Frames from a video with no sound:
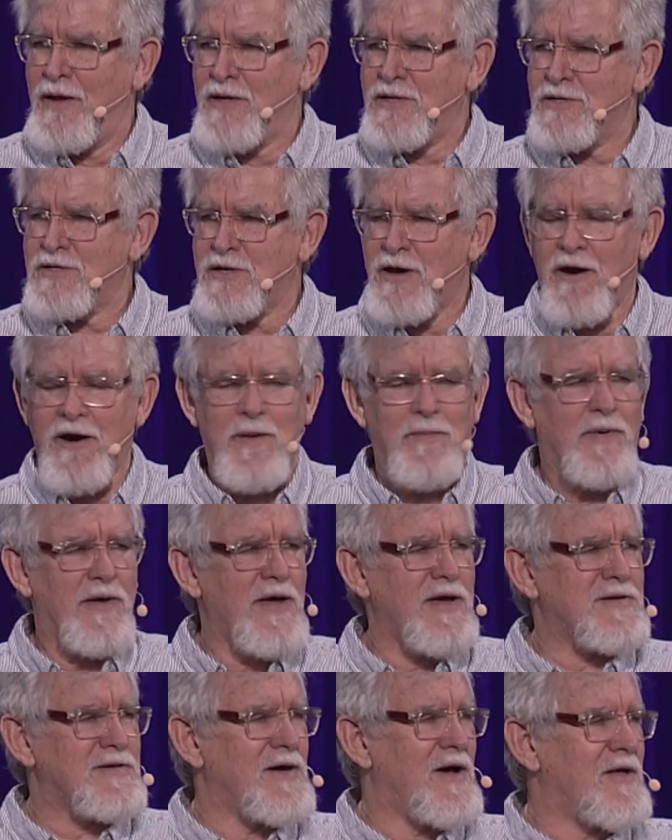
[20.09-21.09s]
it's a scary
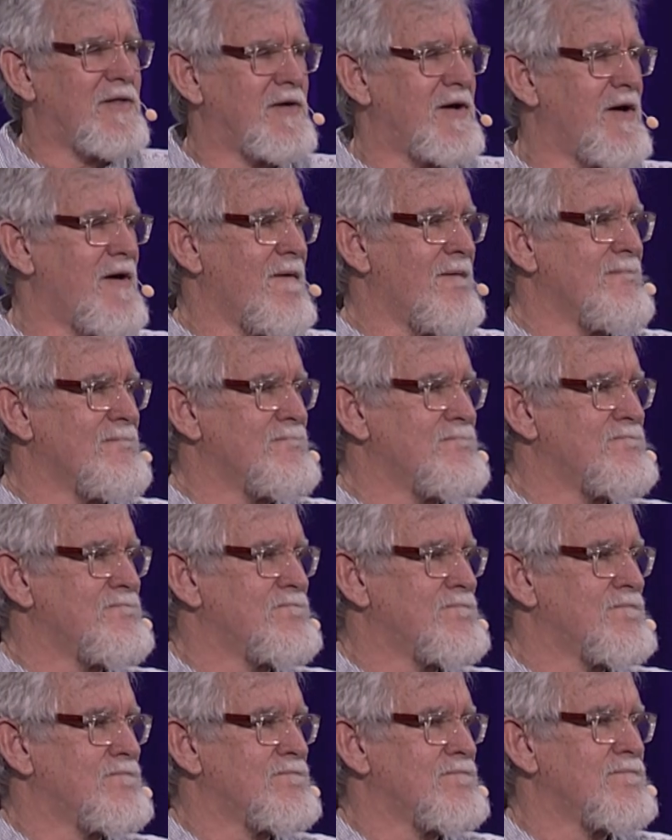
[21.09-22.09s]
place out there.
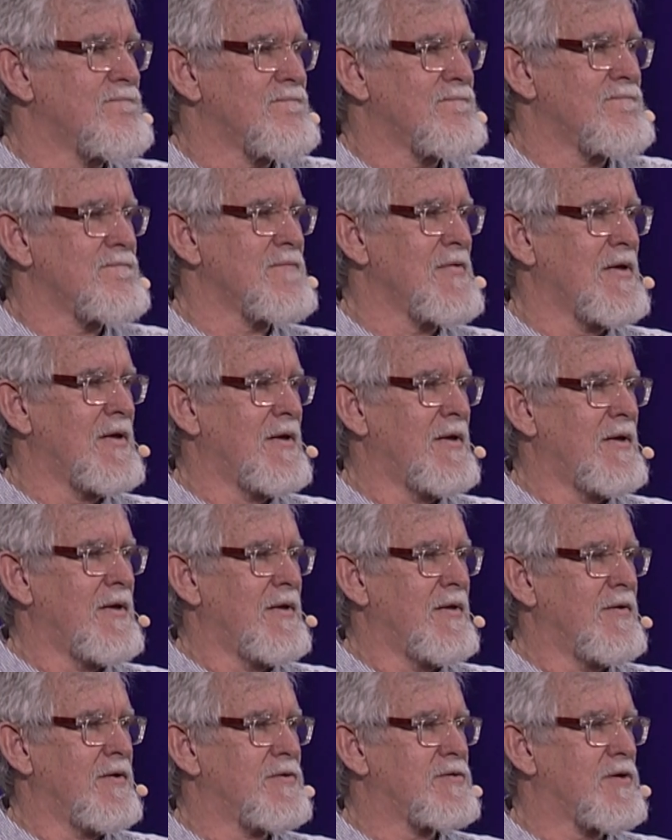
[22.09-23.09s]

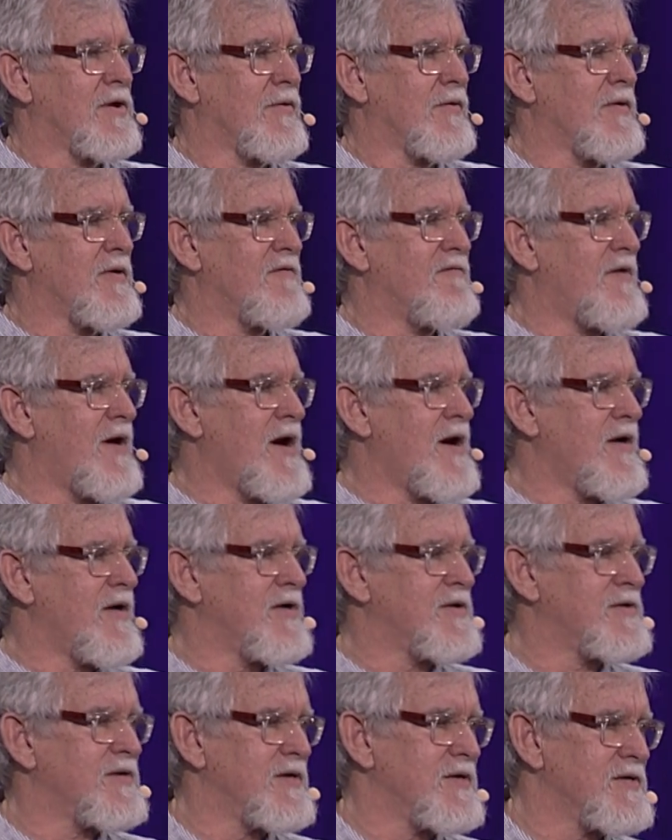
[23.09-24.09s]
This
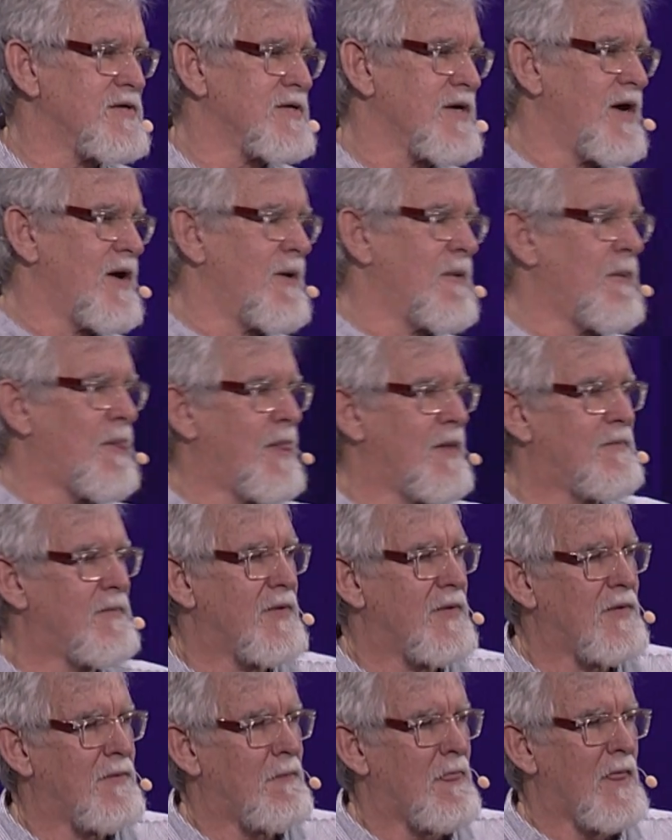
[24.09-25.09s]
coronavirus is uh,
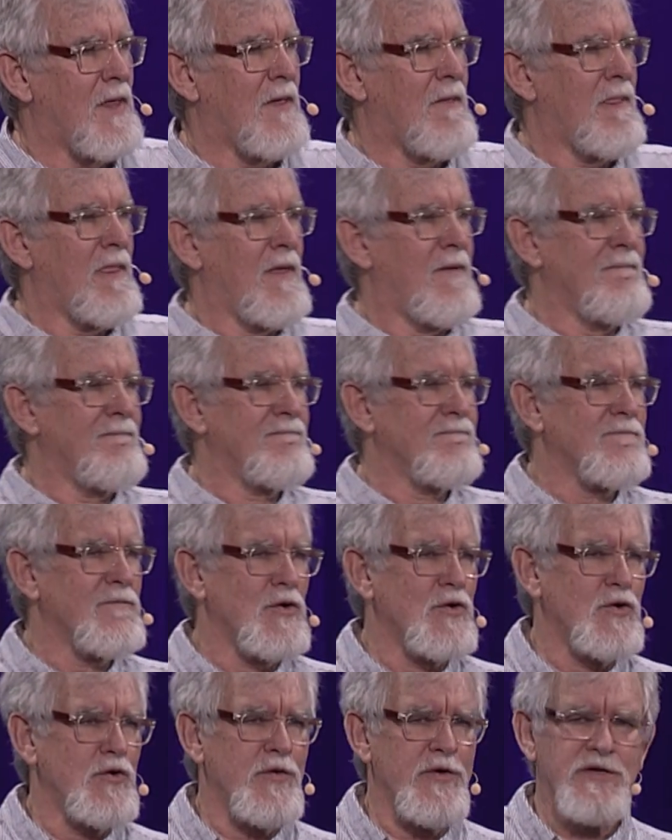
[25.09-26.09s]

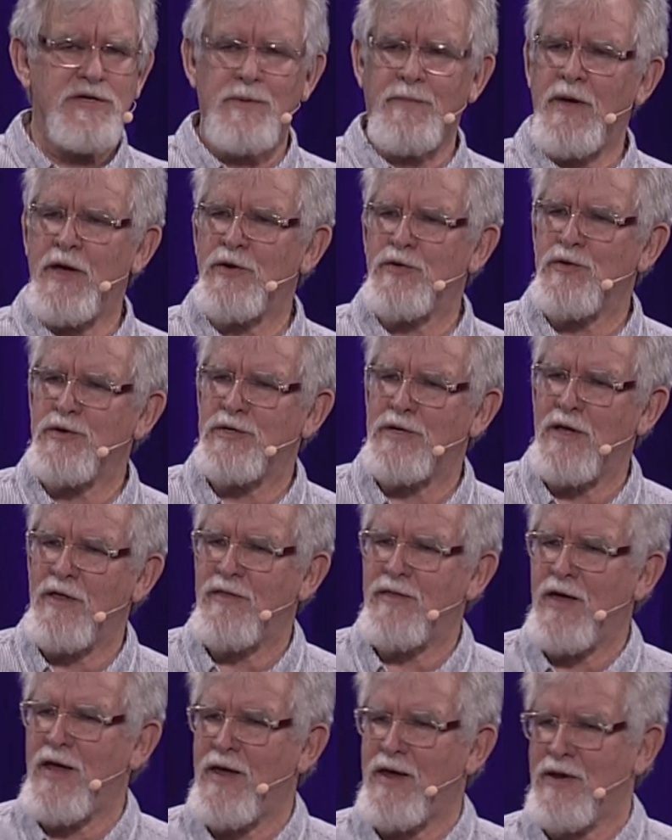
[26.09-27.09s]
doing some interesting
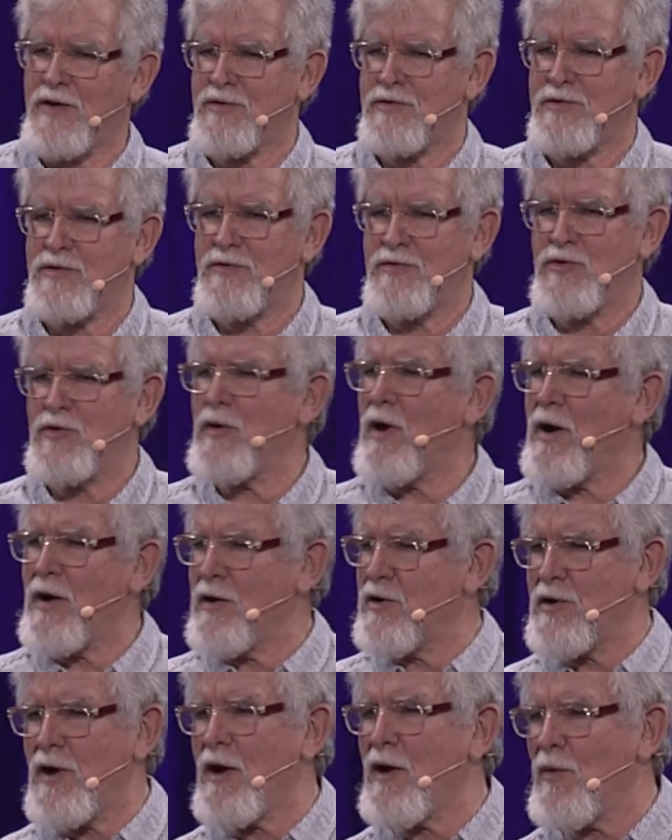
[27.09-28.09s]
things to our
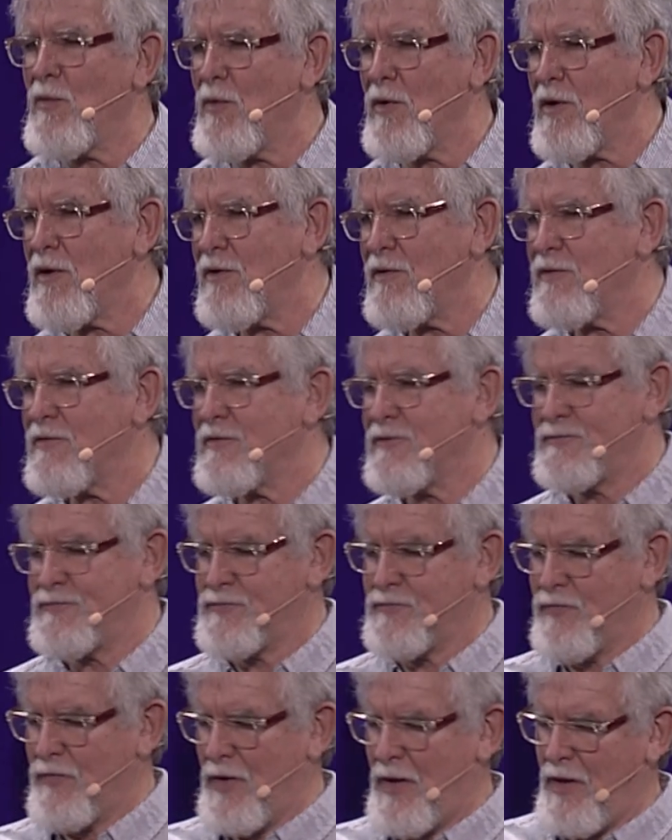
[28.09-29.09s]
entire world.
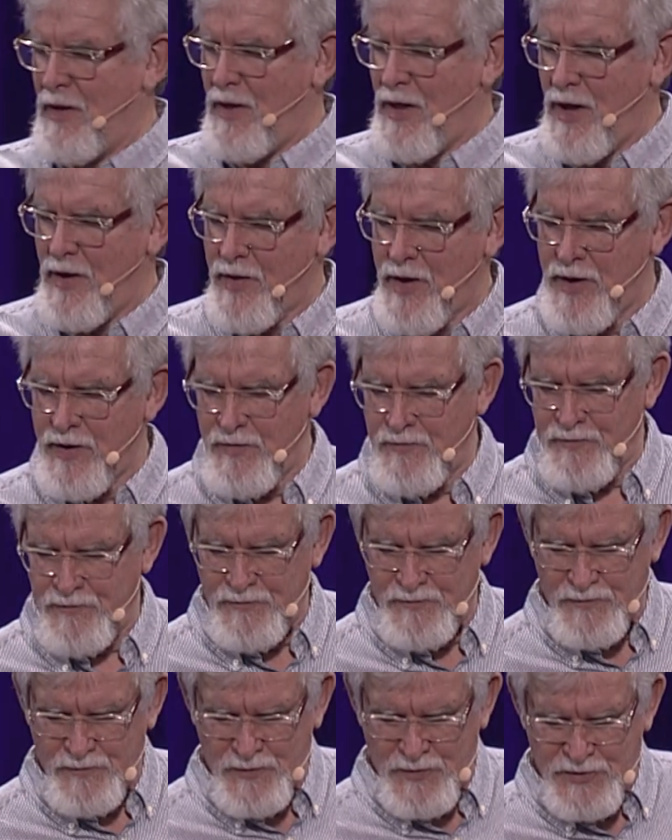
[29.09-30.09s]
I got a
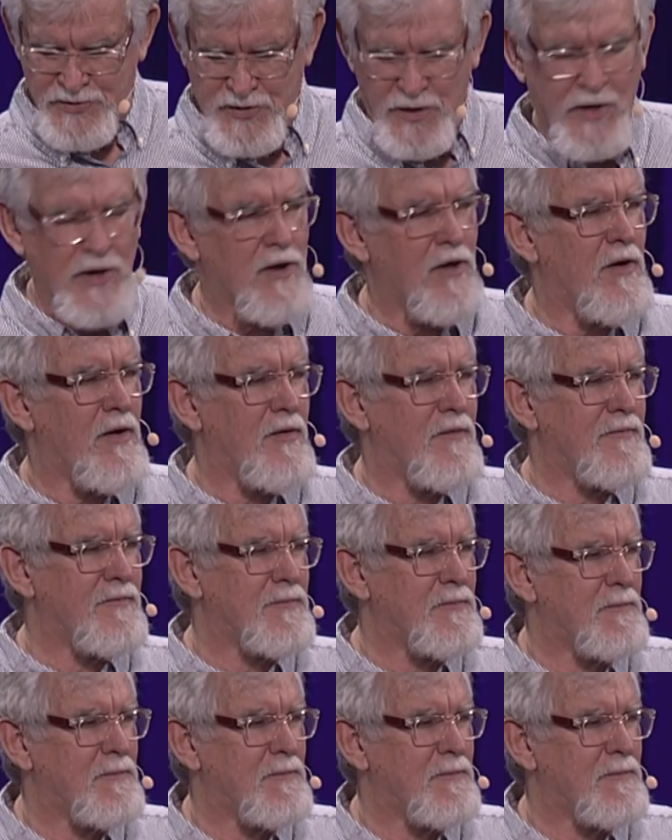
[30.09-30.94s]
son in law